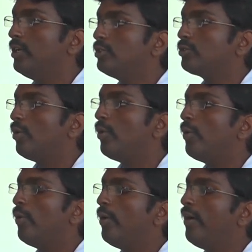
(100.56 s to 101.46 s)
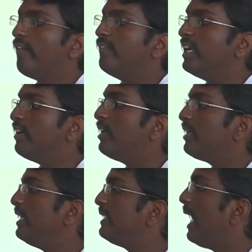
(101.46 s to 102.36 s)
So whenever
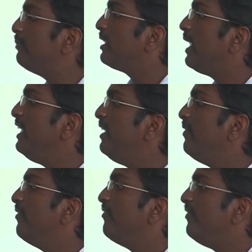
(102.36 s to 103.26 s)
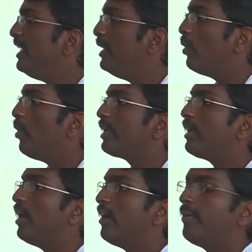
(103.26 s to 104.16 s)
it captures any video or
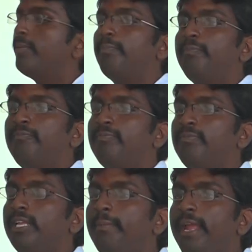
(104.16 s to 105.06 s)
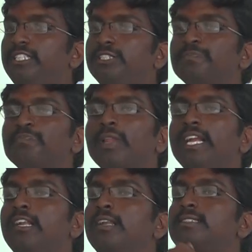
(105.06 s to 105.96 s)
image,
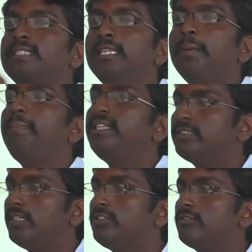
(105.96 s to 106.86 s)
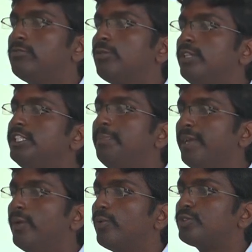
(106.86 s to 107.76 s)
it will send the pixels through the
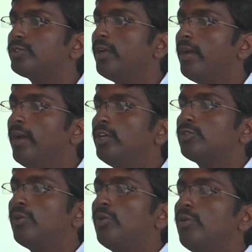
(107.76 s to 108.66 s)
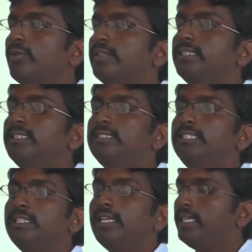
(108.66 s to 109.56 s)
GPIOs. So
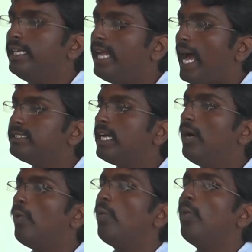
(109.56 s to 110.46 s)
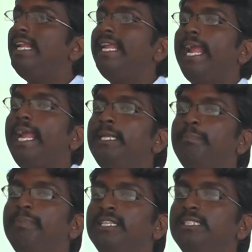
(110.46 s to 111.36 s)
it has a only
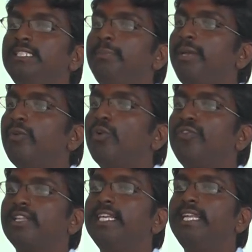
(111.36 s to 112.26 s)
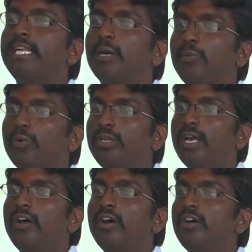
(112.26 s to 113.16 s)
8-pin GPIO for the data port
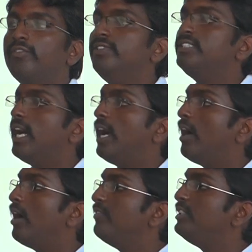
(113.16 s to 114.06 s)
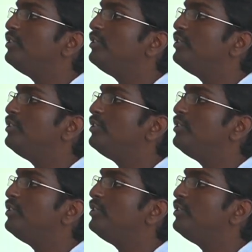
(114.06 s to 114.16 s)
which is